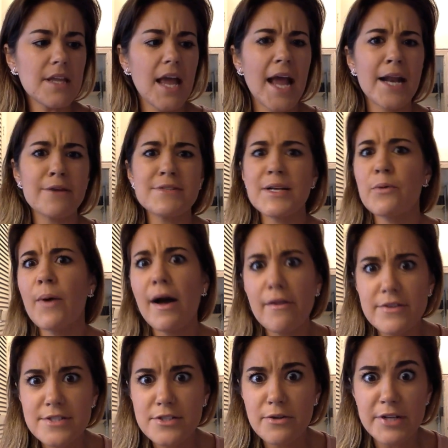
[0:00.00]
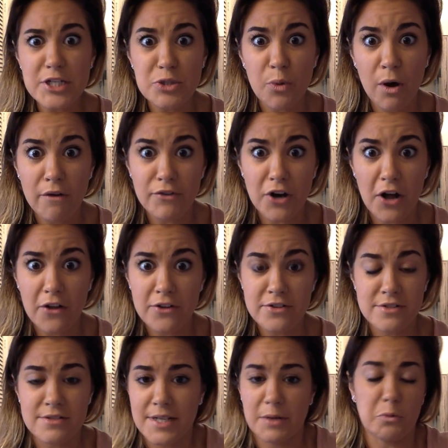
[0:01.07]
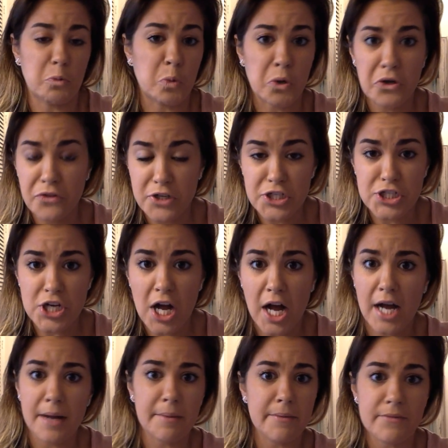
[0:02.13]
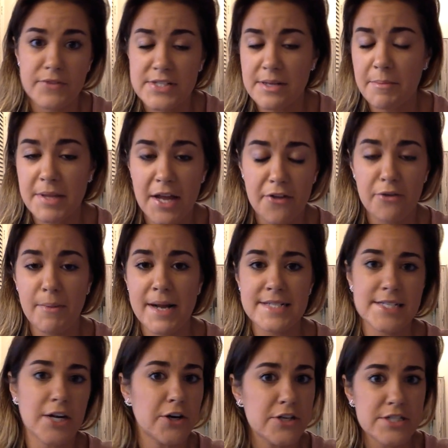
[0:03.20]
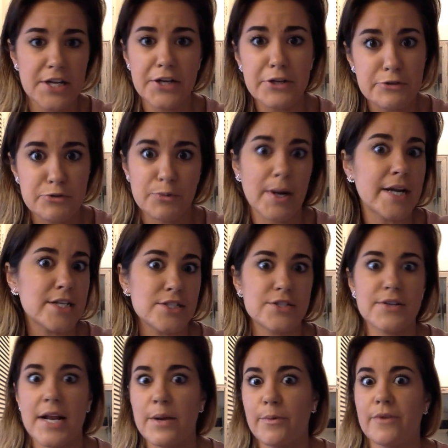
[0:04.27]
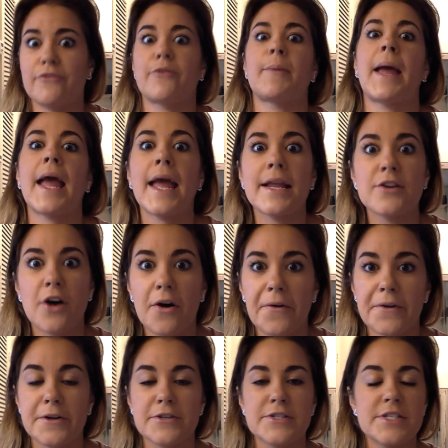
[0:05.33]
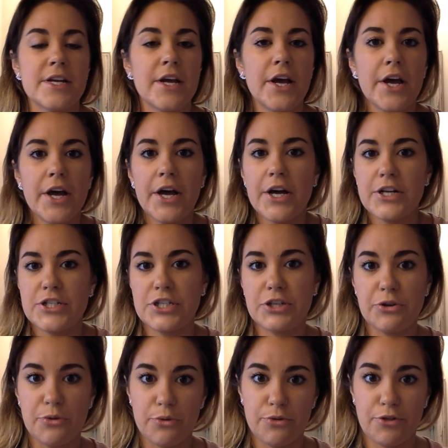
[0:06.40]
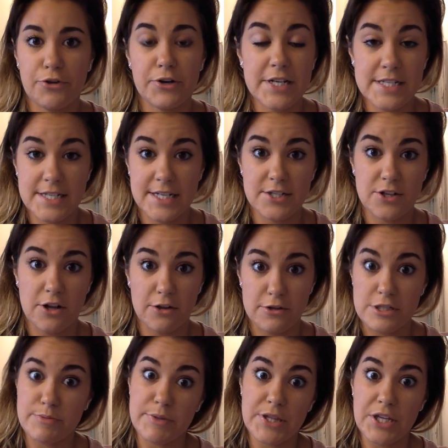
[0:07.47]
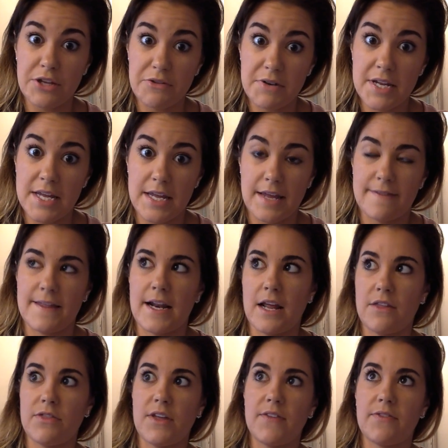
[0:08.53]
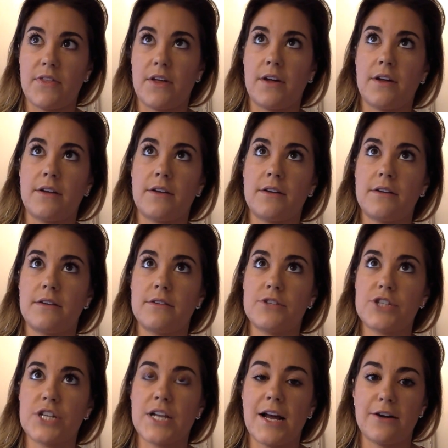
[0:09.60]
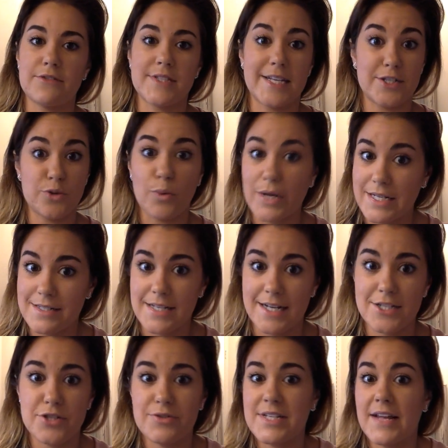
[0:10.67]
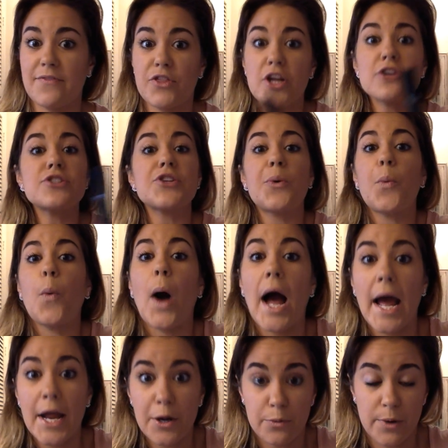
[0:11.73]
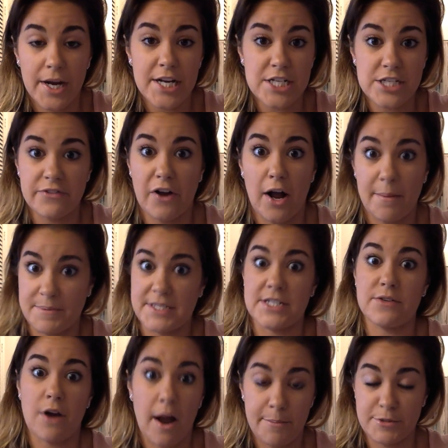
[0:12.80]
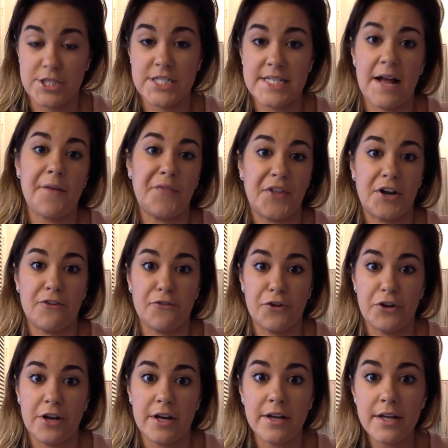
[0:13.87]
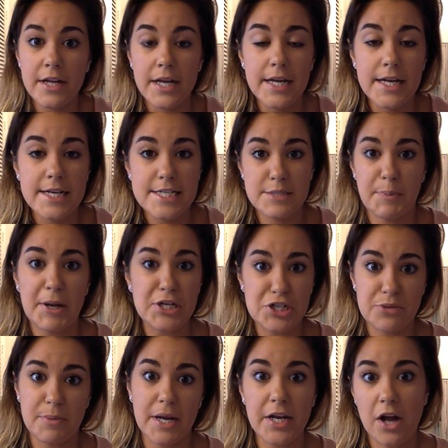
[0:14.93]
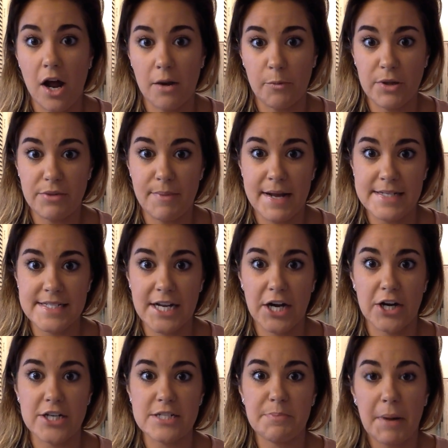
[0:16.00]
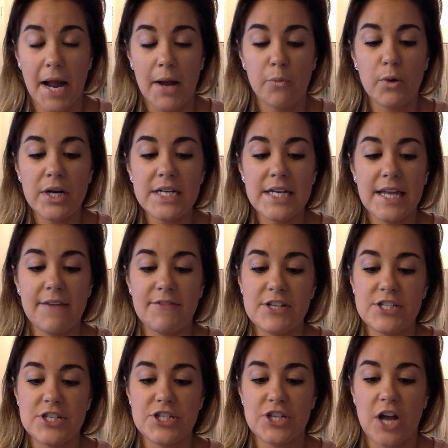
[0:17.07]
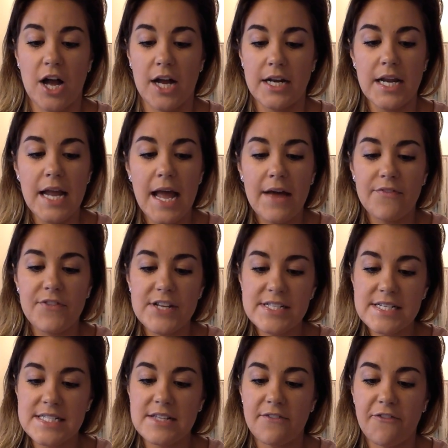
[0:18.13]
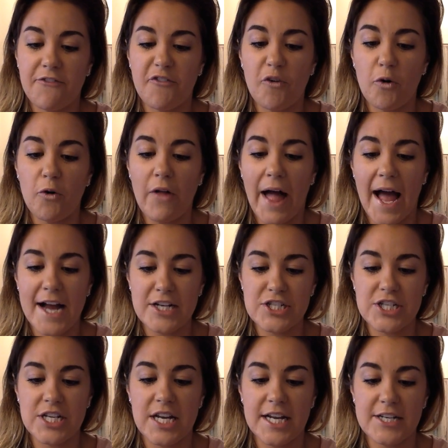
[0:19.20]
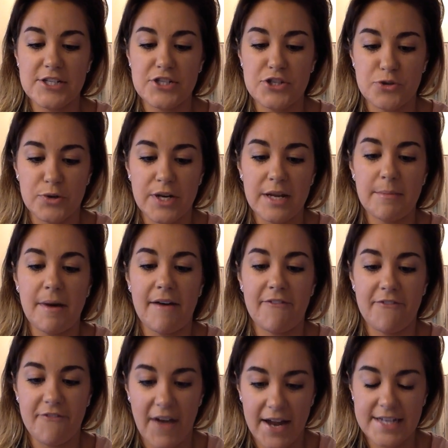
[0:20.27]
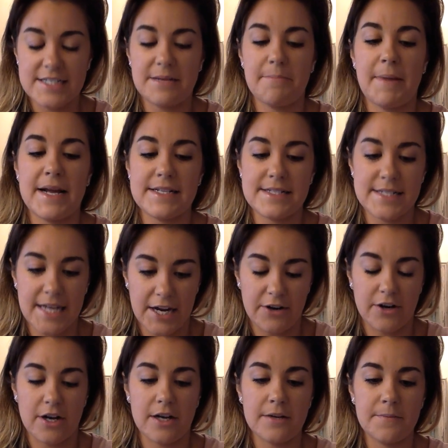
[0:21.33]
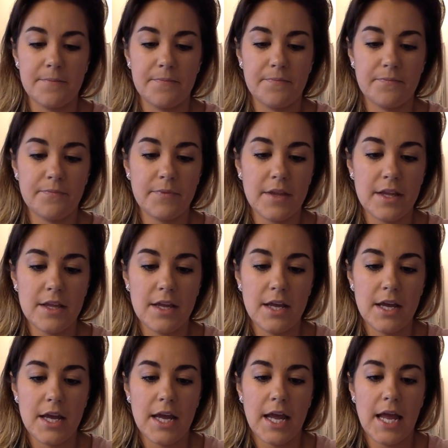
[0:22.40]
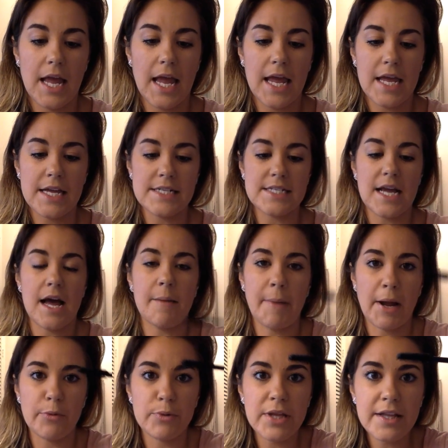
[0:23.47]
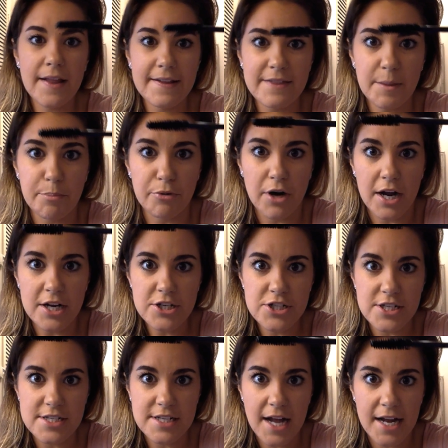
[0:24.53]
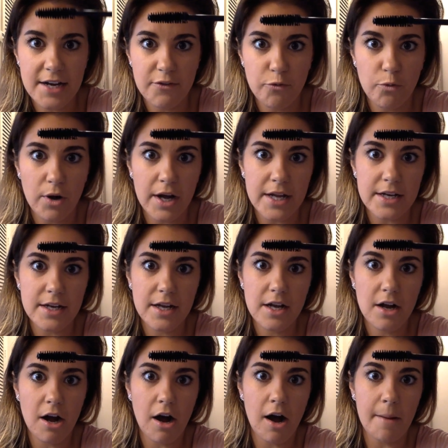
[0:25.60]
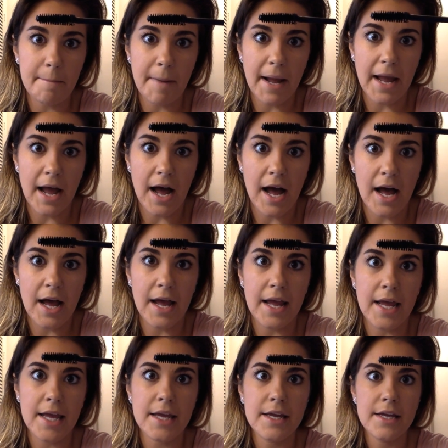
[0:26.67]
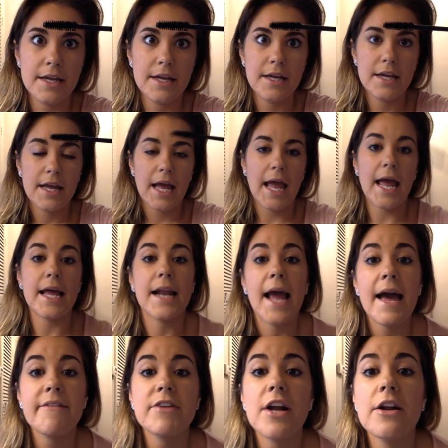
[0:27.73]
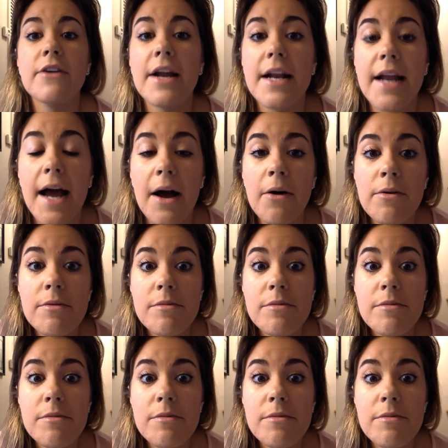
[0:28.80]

And I was like, wow, this is only $12. It's like worth a shot. Some of the other mascaras I use range anywhere from $8 to $36 with the Younique. And then I think the Chanel is like $26. So it's like there's a wide range of options out there for you to spend your money on with mascaras. But I wanted to give this a shot. This is the Full Action Extreme Effect Mascara. And I really like the brush. That's kind of what caught my eye. And I have it on right now.